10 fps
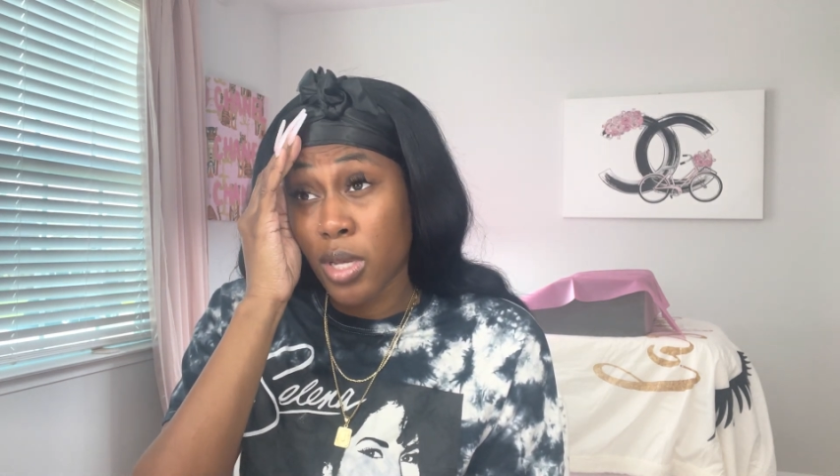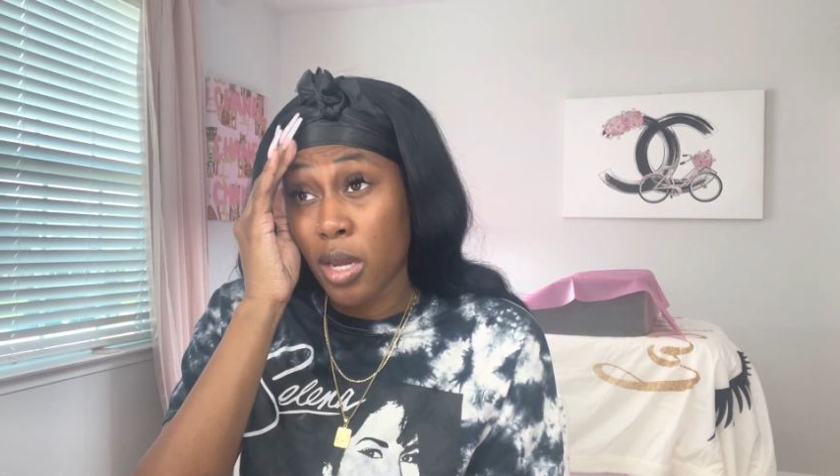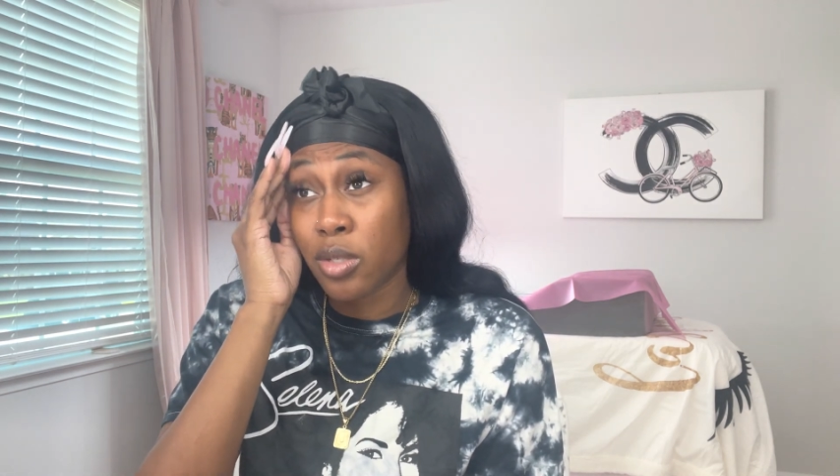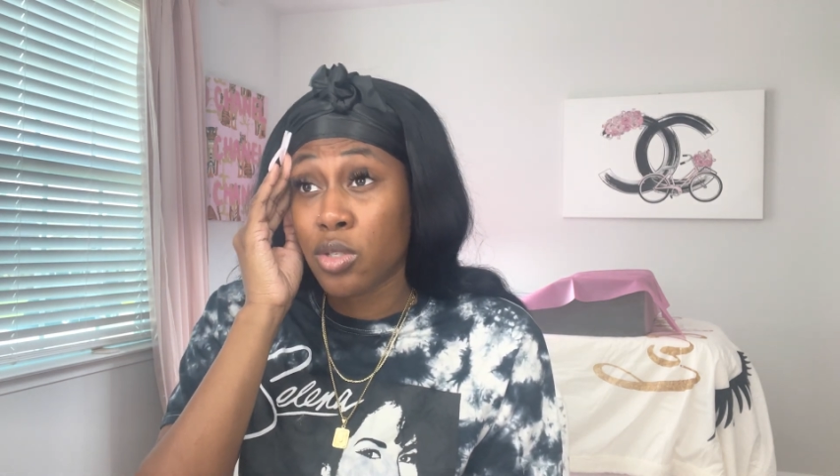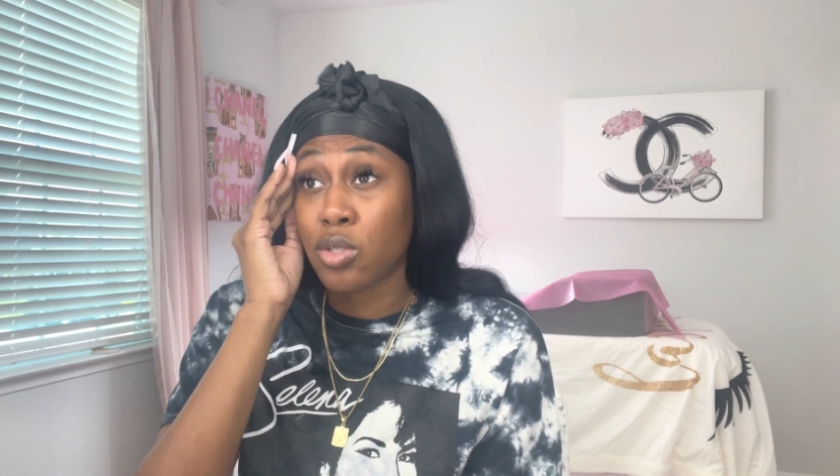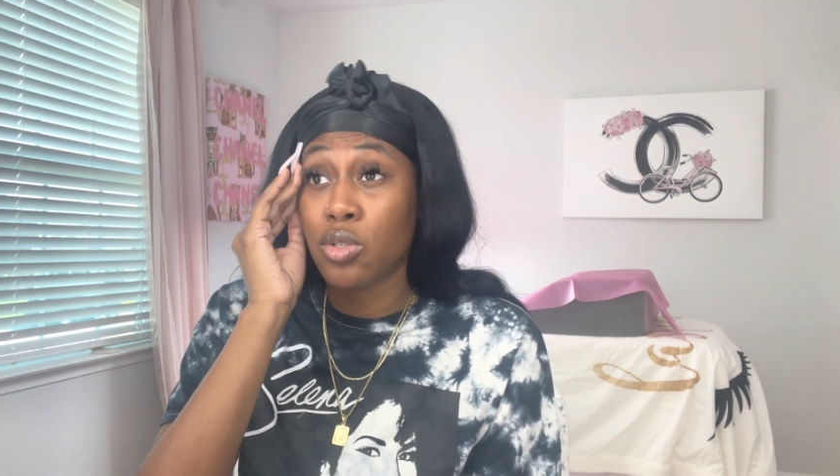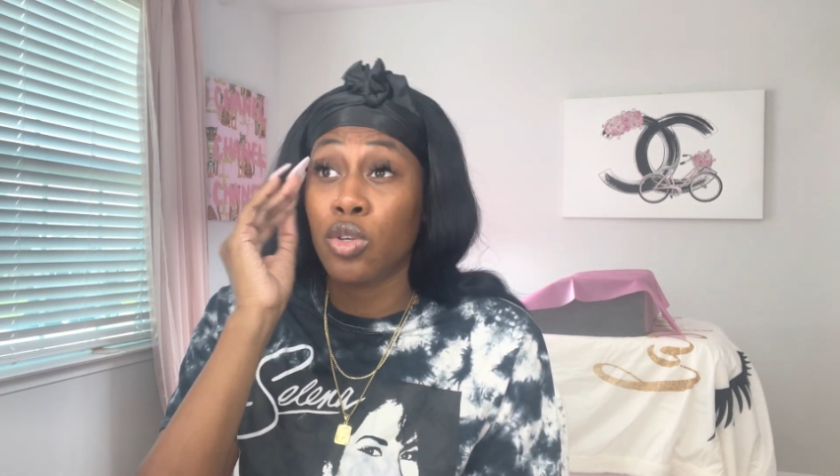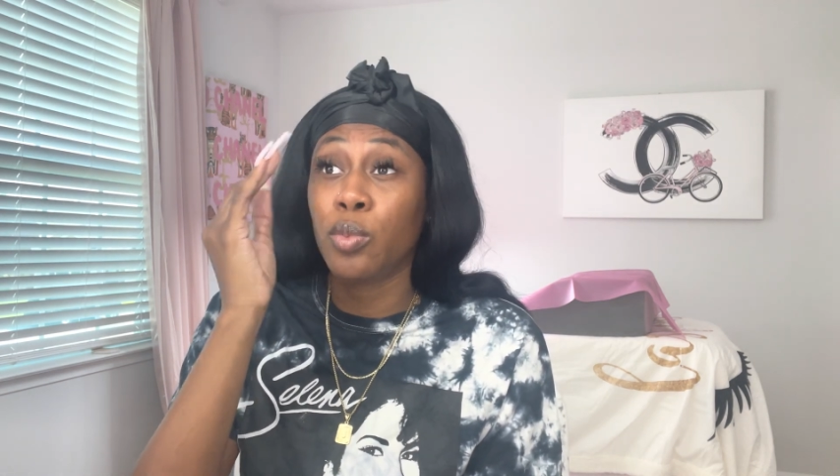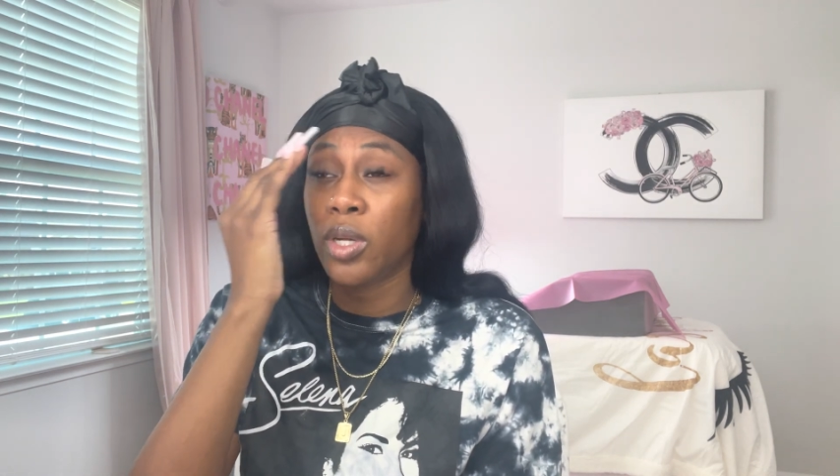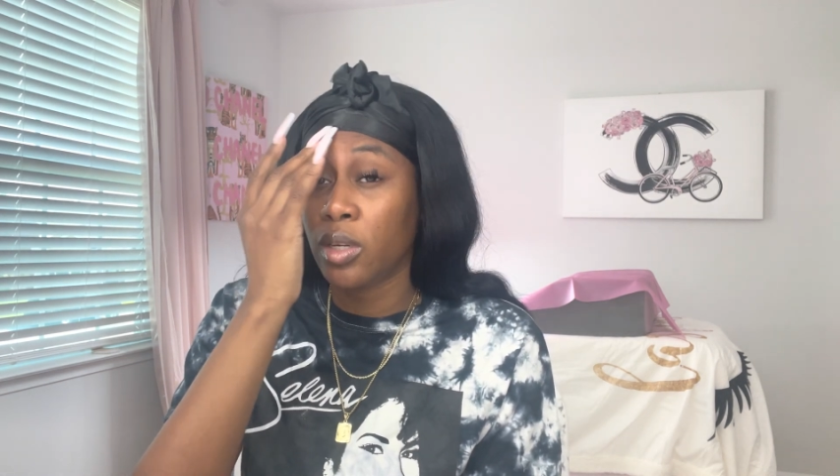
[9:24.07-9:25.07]
kind of
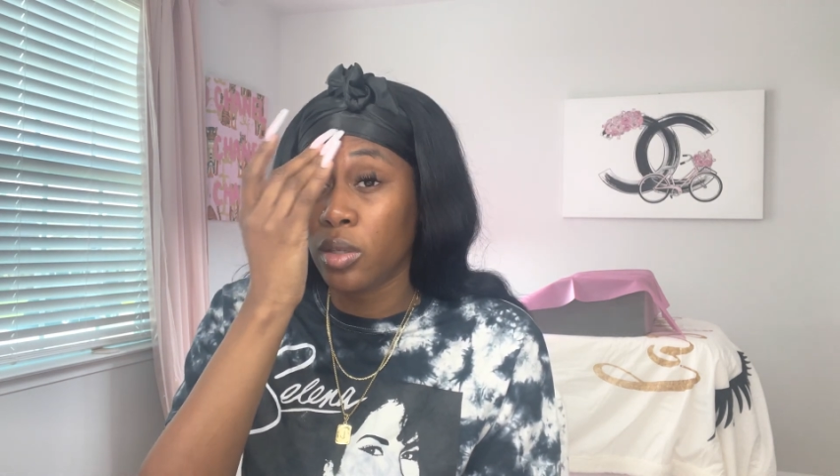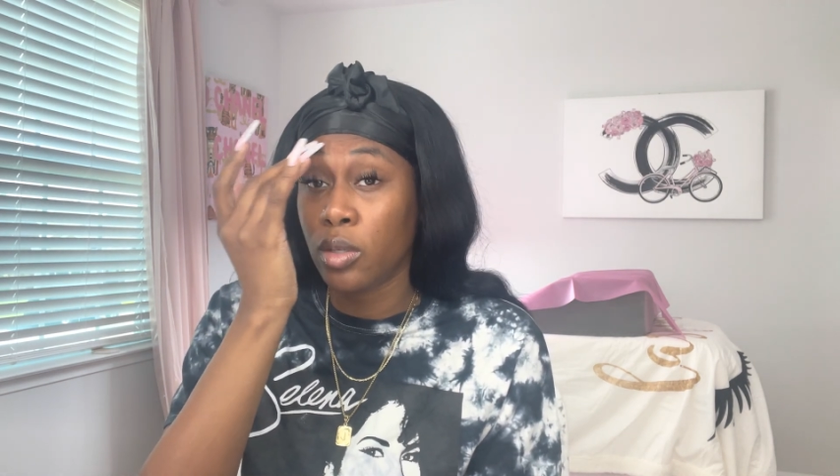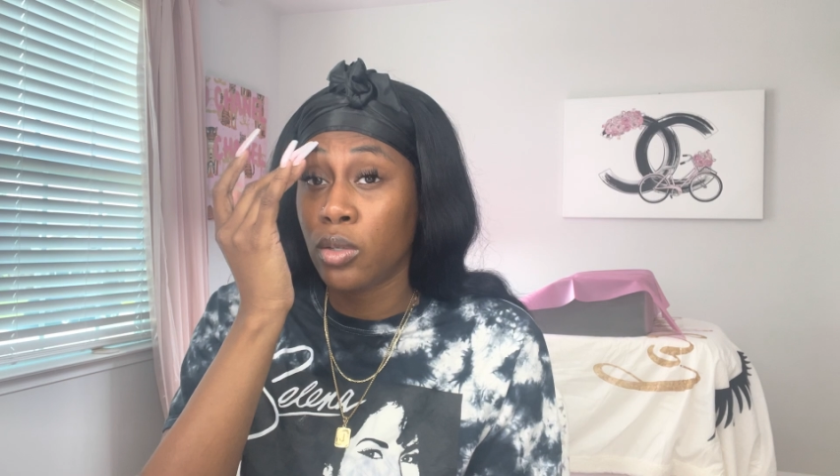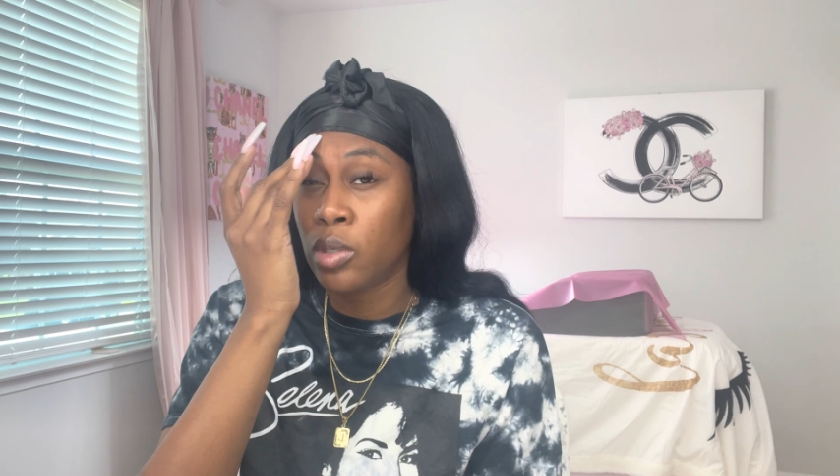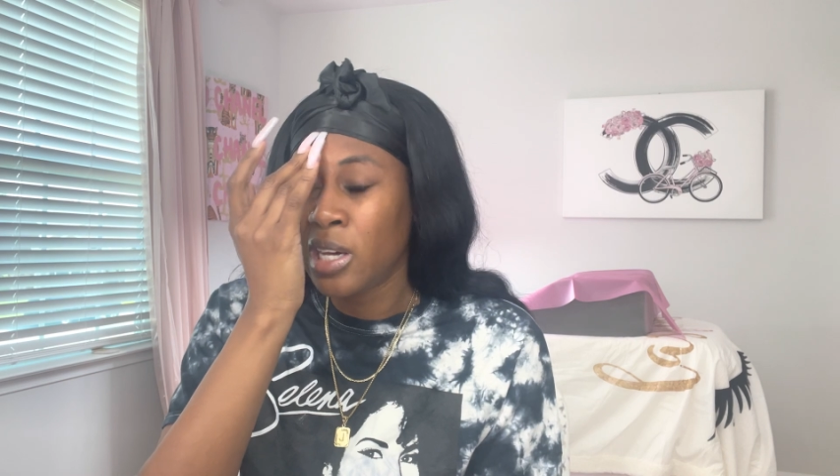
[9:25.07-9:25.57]
stupid and a little,